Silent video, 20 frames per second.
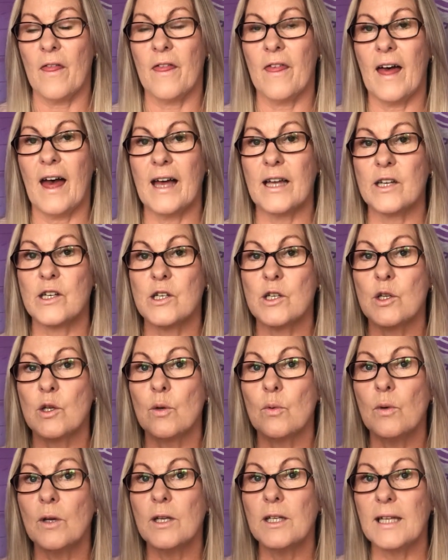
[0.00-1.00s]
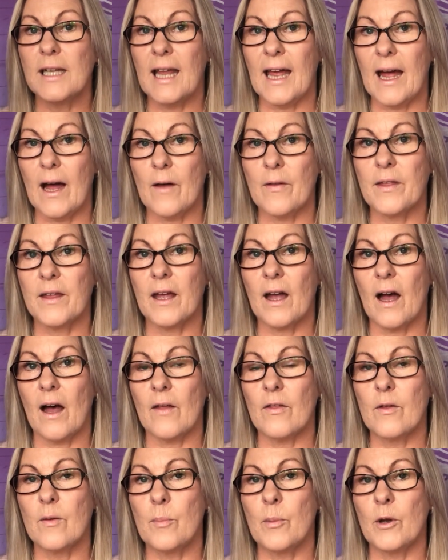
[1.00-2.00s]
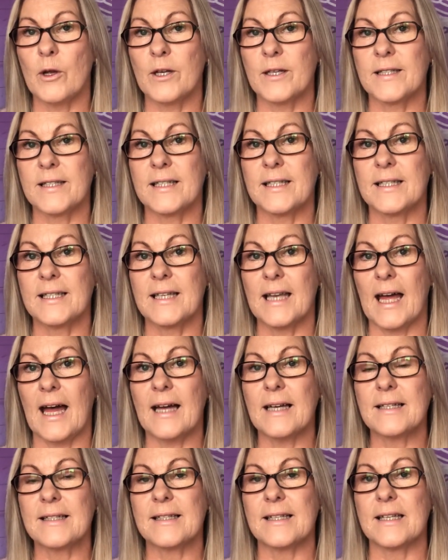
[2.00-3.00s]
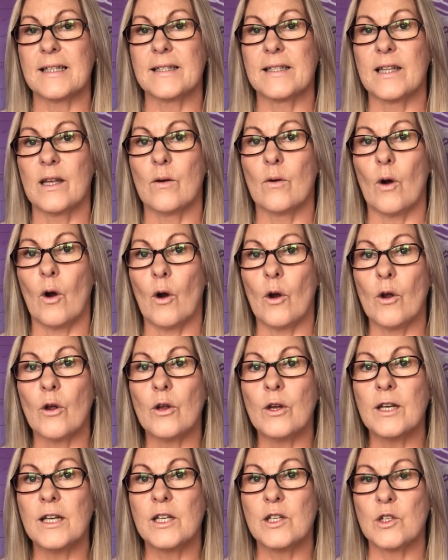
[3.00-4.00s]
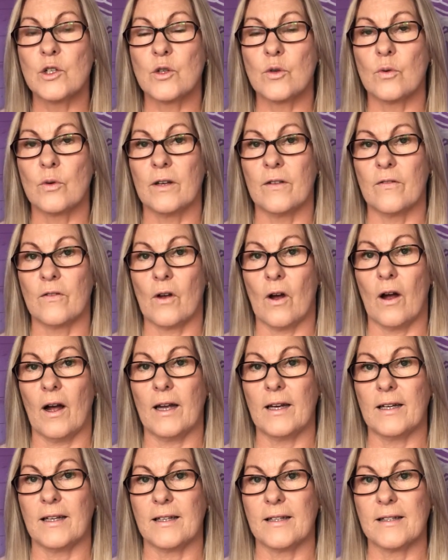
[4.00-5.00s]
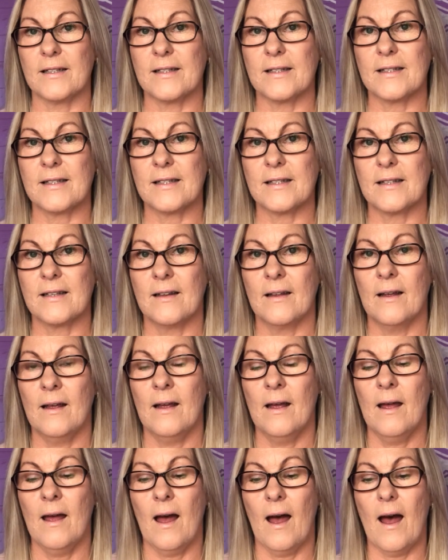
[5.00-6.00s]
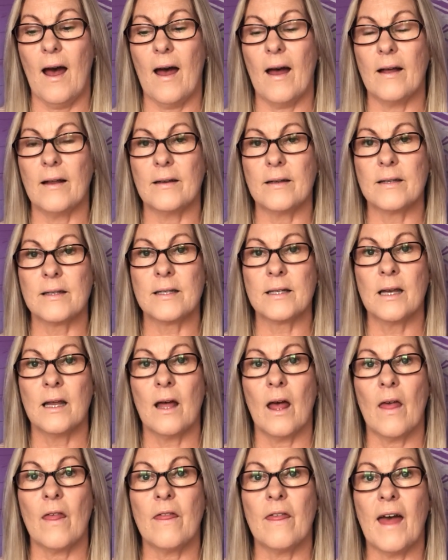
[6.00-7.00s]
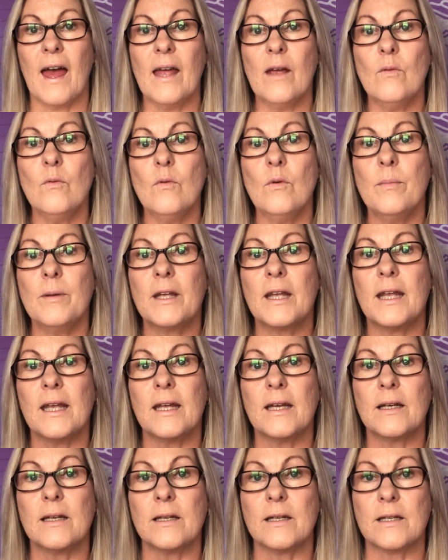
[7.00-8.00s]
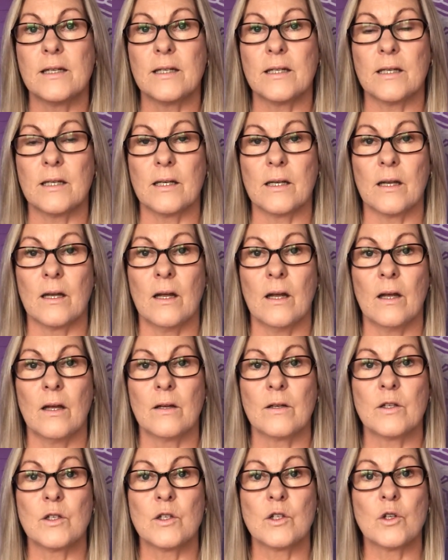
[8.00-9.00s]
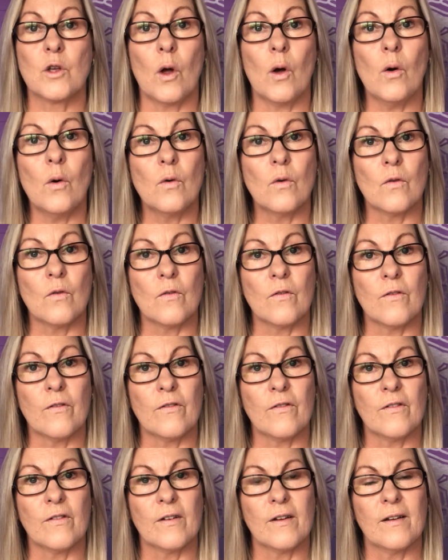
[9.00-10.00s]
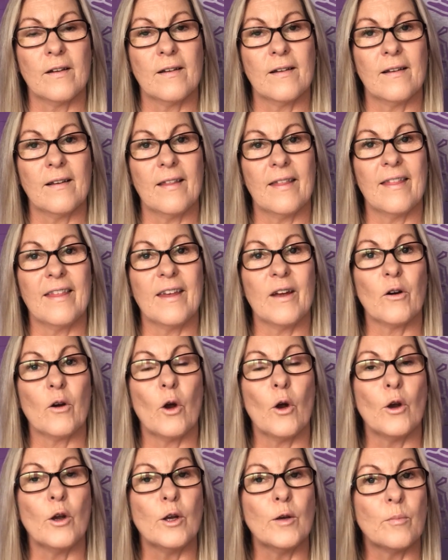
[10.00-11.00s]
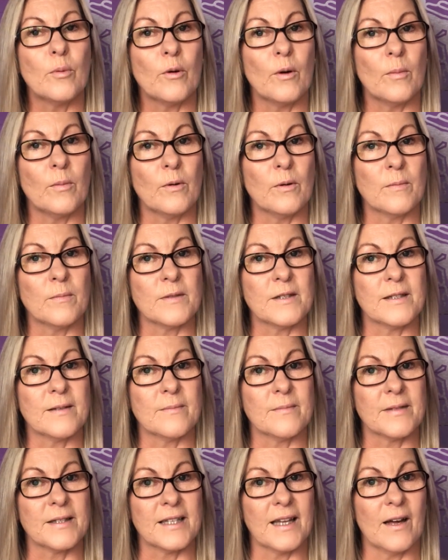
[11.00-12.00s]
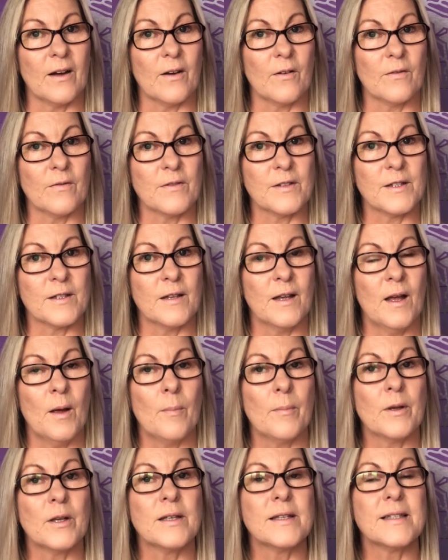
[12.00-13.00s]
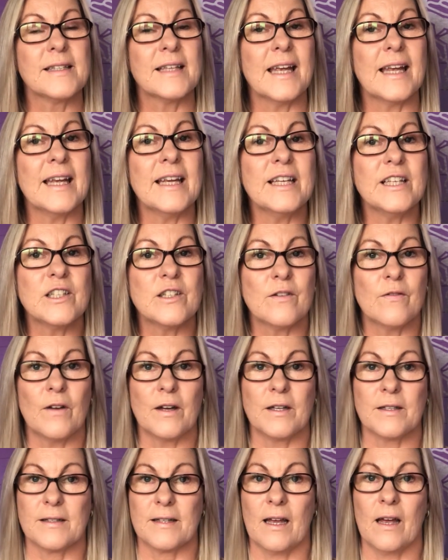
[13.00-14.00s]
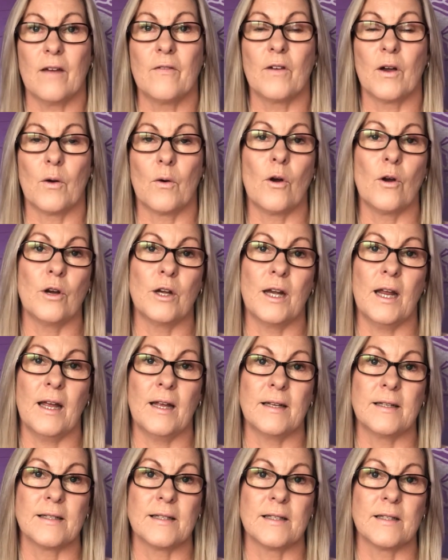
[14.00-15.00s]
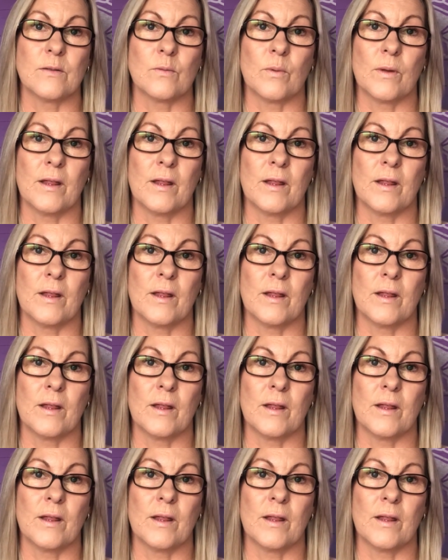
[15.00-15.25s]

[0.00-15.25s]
that you allow the other person to access their own intuitive guidance. And they will begin to solve their own problems themselves, because each of us have our own answers